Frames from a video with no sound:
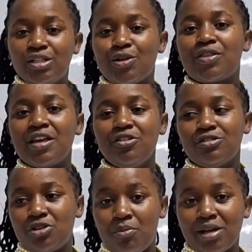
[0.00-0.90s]
So thank you
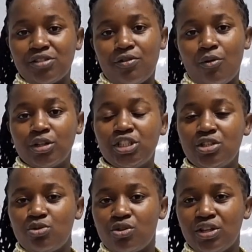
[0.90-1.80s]
so much for
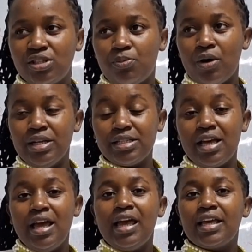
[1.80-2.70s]
watching to this point.
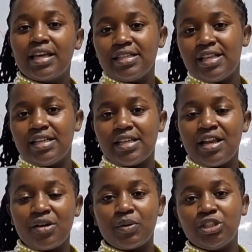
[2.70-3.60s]
In case there is
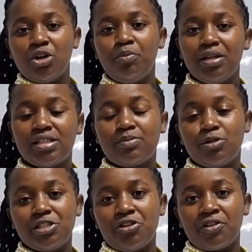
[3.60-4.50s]
any question, please
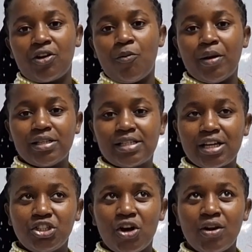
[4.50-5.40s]
put it on the comment
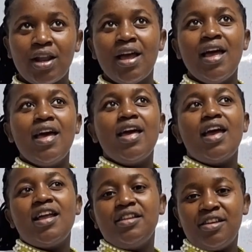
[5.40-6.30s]
section.
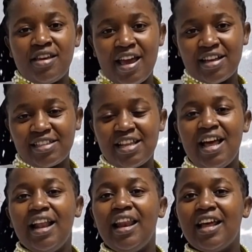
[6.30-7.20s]
And yes,
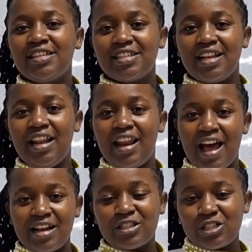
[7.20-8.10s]
let's
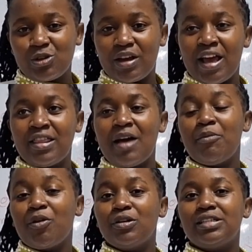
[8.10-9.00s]
learn together,
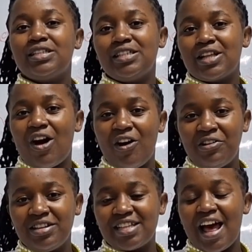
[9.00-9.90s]
because it is
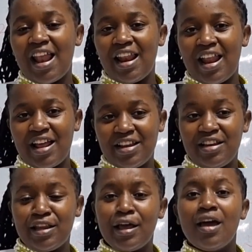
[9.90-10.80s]
always a
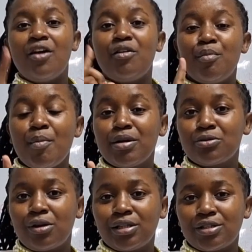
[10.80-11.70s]
learning day. Remember
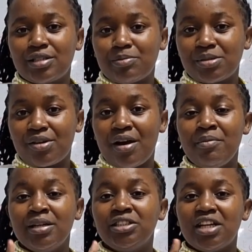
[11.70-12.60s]
to also
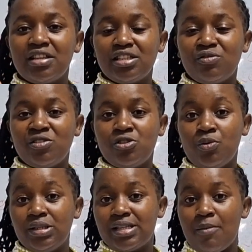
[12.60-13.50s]
subscribe and share this video
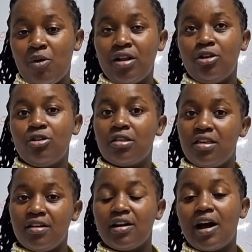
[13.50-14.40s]
with someone you
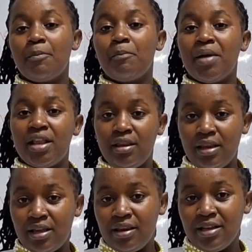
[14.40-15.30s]
think may
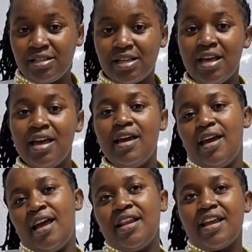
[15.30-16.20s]
need it.
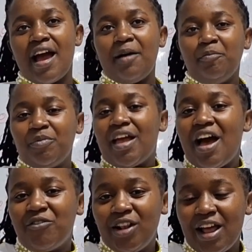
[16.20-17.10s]
And yeah,
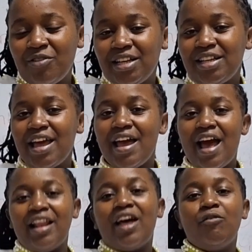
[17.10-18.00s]
have a lovely day.
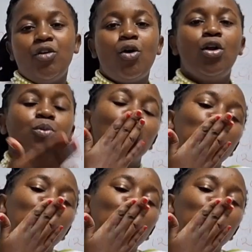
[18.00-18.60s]
I love you all.